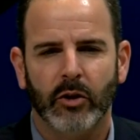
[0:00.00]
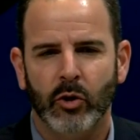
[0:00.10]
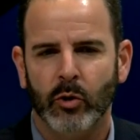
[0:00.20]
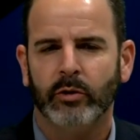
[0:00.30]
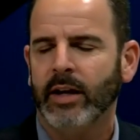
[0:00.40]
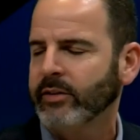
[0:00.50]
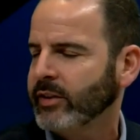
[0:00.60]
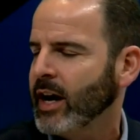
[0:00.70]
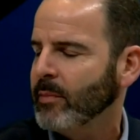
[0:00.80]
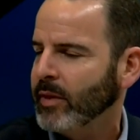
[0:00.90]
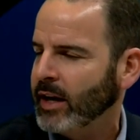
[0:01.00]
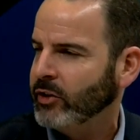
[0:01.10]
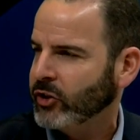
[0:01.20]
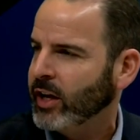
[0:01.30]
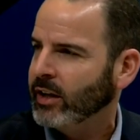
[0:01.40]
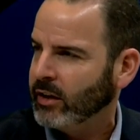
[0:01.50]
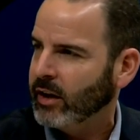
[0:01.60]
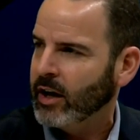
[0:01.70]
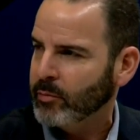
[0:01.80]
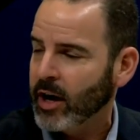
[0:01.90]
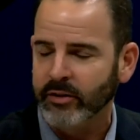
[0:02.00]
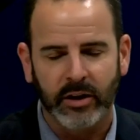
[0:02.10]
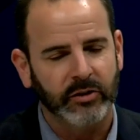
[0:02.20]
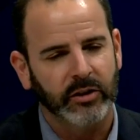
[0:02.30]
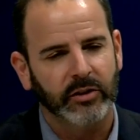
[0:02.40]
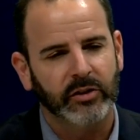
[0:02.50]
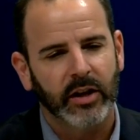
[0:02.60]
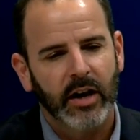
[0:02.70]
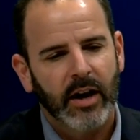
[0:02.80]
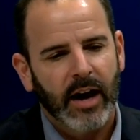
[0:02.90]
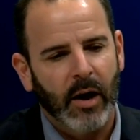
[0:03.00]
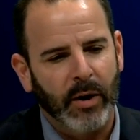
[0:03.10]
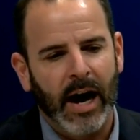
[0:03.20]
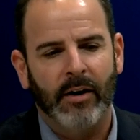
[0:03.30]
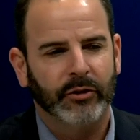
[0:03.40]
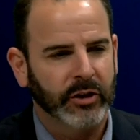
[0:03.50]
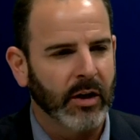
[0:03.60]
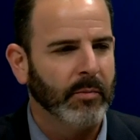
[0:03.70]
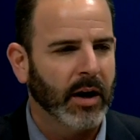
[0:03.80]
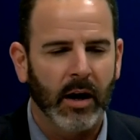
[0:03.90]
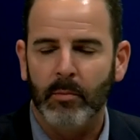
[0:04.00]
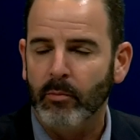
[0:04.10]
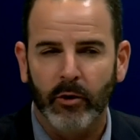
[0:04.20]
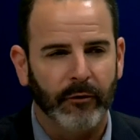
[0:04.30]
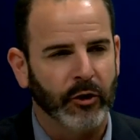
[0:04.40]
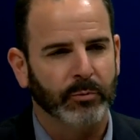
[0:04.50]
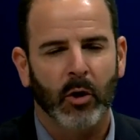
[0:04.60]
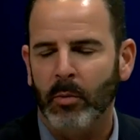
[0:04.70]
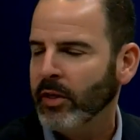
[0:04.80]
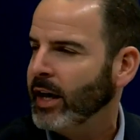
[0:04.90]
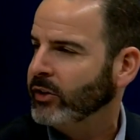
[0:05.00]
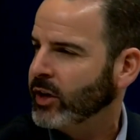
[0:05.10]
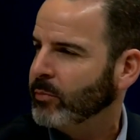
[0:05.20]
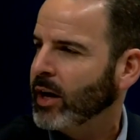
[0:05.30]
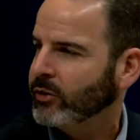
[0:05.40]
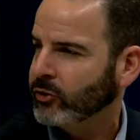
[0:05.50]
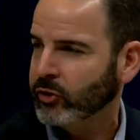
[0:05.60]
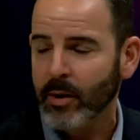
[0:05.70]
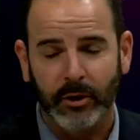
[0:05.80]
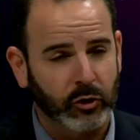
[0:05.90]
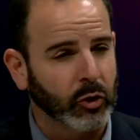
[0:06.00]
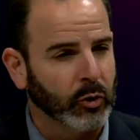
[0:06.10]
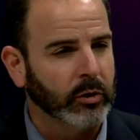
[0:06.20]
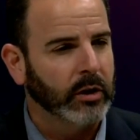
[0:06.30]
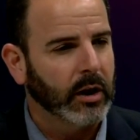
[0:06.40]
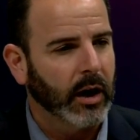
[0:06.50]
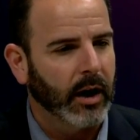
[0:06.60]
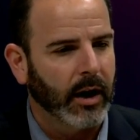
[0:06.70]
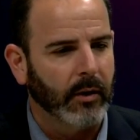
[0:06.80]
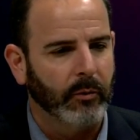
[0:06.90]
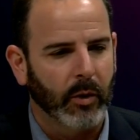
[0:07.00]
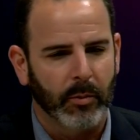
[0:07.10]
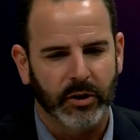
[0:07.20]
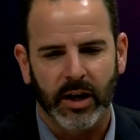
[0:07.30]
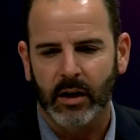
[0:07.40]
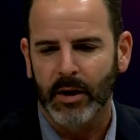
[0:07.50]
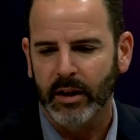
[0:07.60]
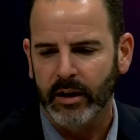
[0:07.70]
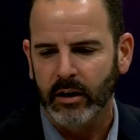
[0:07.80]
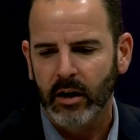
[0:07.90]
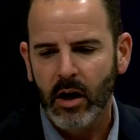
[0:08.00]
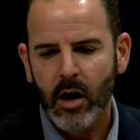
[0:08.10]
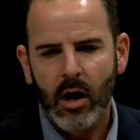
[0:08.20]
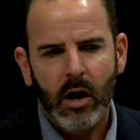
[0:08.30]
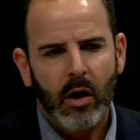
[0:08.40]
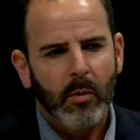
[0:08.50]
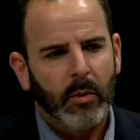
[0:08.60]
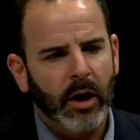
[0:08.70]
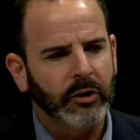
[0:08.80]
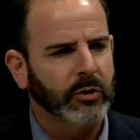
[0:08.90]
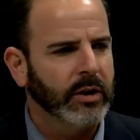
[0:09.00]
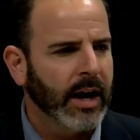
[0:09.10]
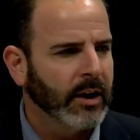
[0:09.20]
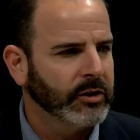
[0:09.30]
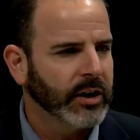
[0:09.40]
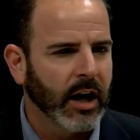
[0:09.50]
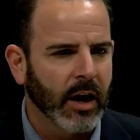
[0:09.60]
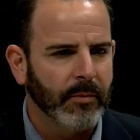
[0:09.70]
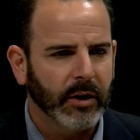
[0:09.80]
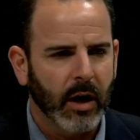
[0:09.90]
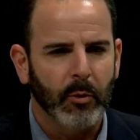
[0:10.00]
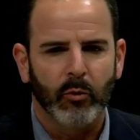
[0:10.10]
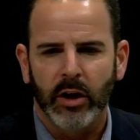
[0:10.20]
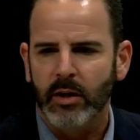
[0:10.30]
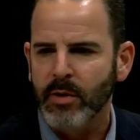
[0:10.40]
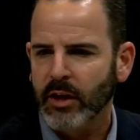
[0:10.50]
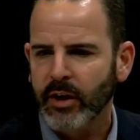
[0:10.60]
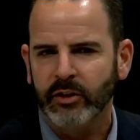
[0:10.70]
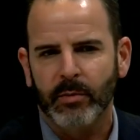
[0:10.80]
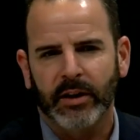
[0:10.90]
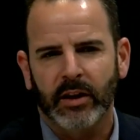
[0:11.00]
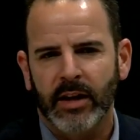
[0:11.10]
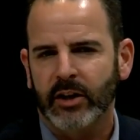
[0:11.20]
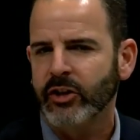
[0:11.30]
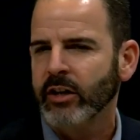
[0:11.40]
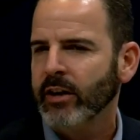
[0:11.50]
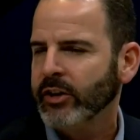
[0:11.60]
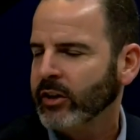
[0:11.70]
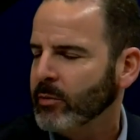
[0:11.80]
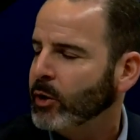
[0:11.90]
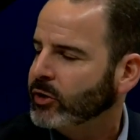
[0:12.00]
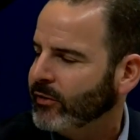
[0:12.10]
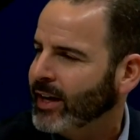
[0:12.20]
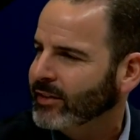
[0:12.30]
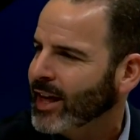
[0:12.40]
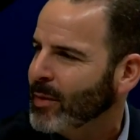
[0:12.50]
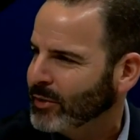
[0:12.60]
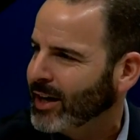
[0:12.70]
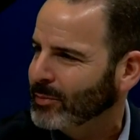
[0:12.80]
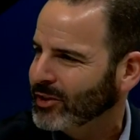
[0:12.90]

new desktop 9th gen processors, and we have some our first mobile 9th gen processors coming soon that we'll be talking about later. We also announced a couple really big things about the next generation of the most advanced laptops.